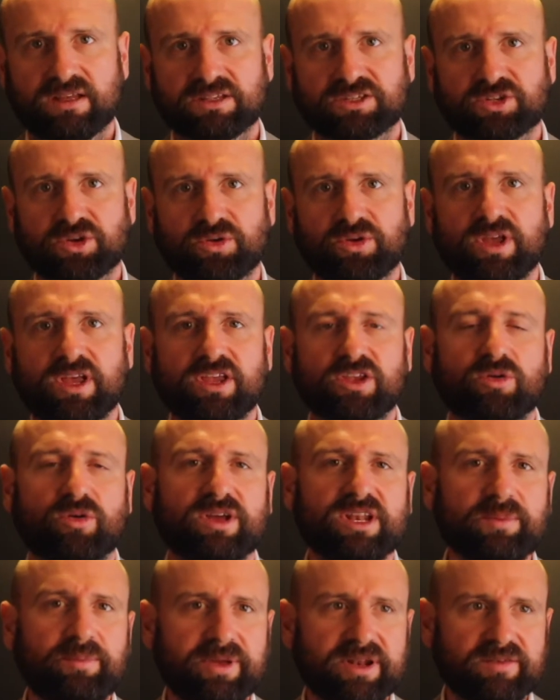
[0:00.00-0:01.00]
So your
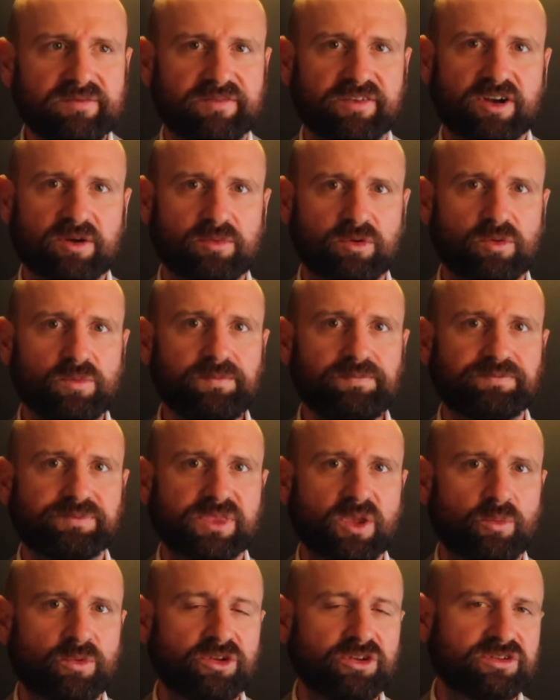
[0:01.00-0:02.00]
independent variable,
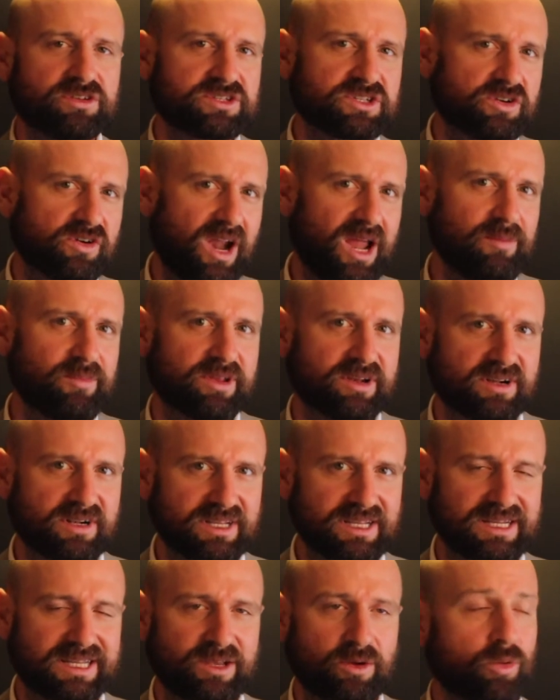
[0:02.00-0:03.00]
when you describe it
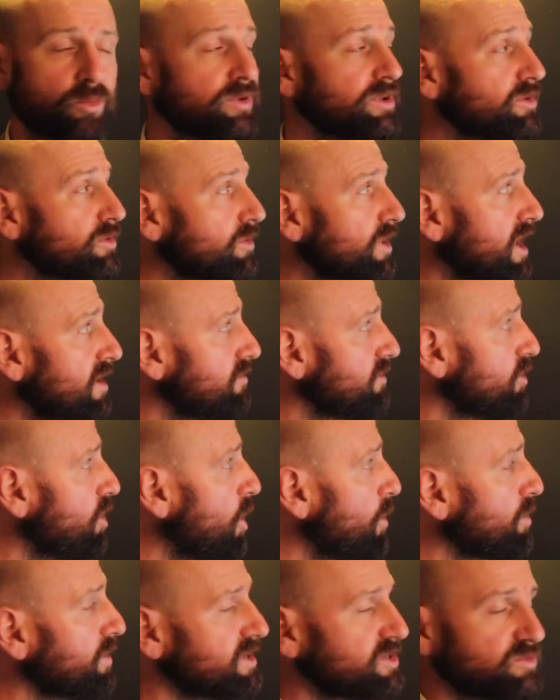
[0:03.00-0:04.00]
clearly or when you have an
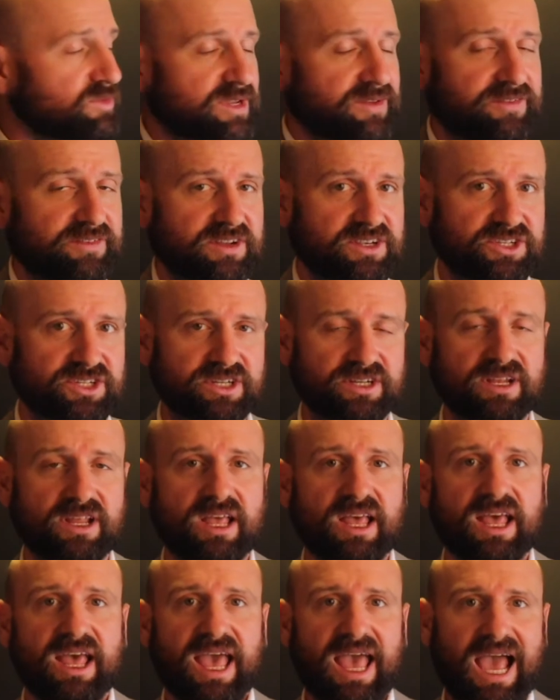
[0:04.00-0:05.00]
operational definition,
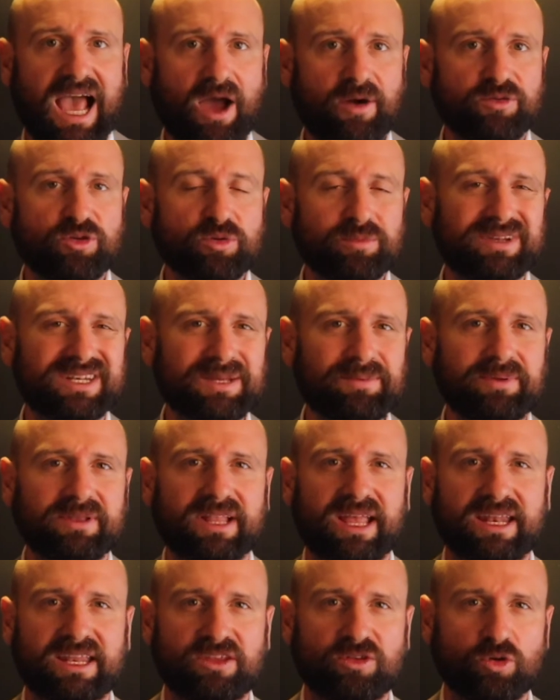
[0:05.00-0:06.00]
how you're
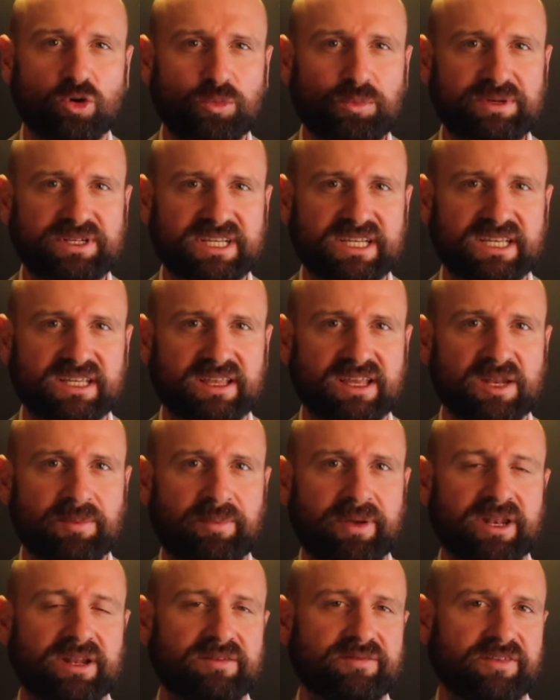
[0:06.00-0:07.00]
manipulating your particular
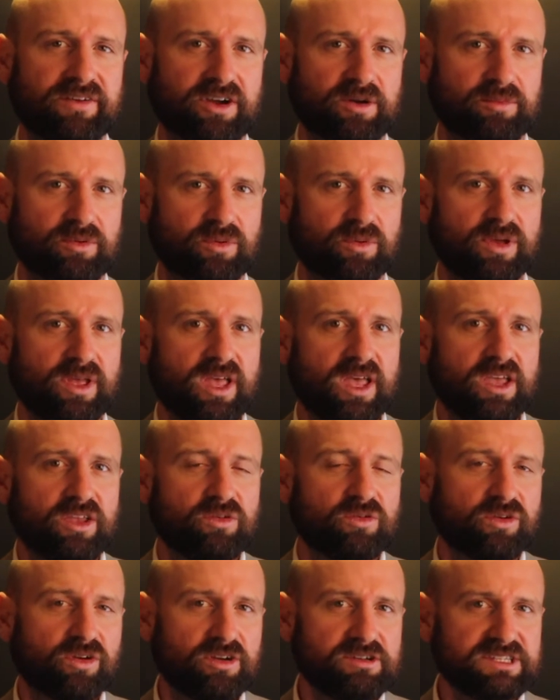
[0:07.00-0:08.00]
independent variable,
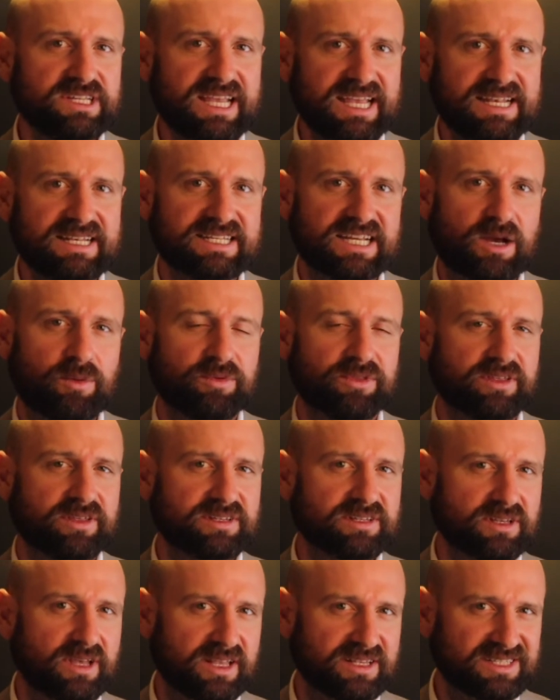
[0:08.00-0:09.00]
you're going to end up with
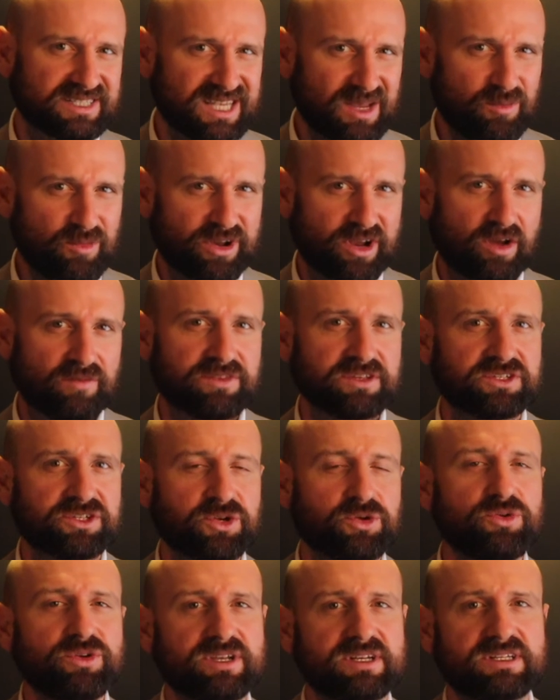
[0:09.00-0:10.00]
a summary of the
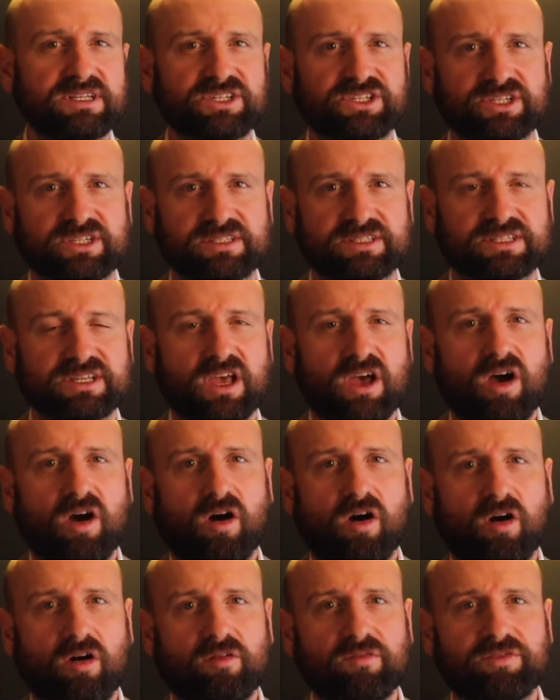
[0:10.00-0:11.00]
two conditions
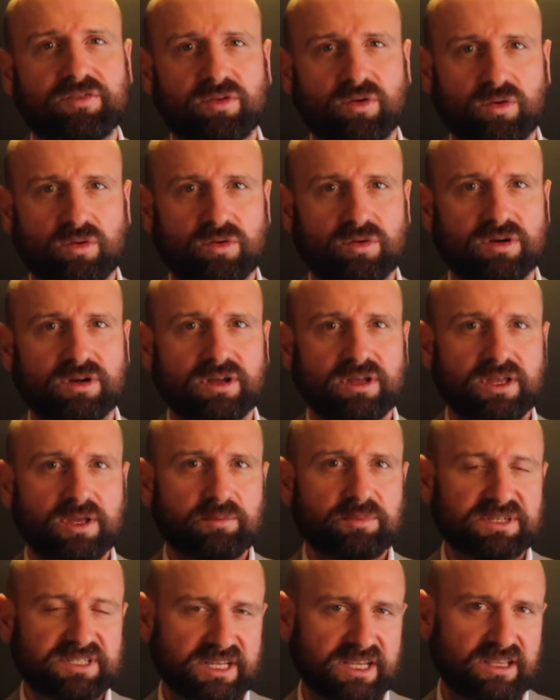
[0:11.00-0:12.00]
of your
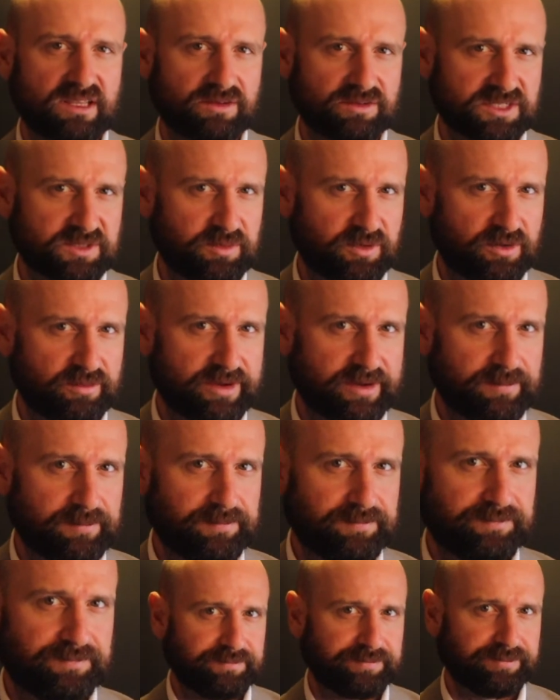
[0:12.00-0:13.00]
particular experiment.
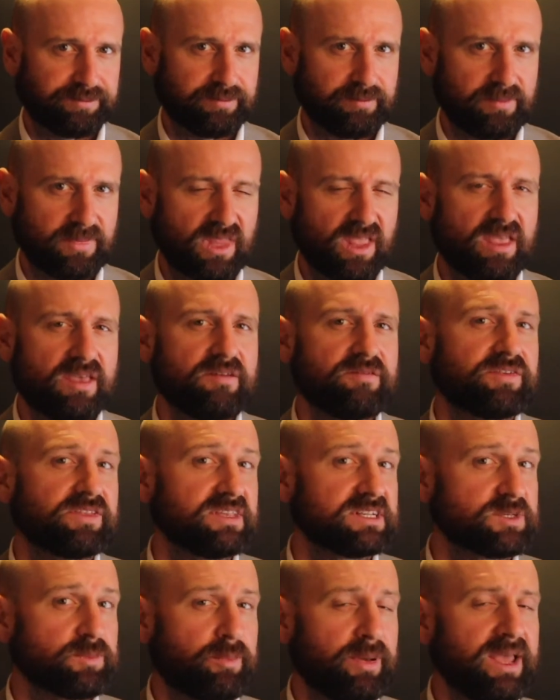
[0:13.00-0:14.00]
For
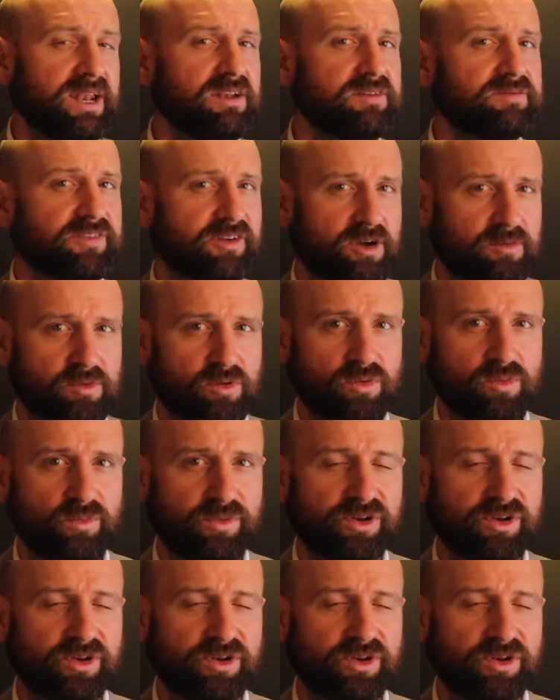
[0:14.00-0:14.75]
the dependent variable,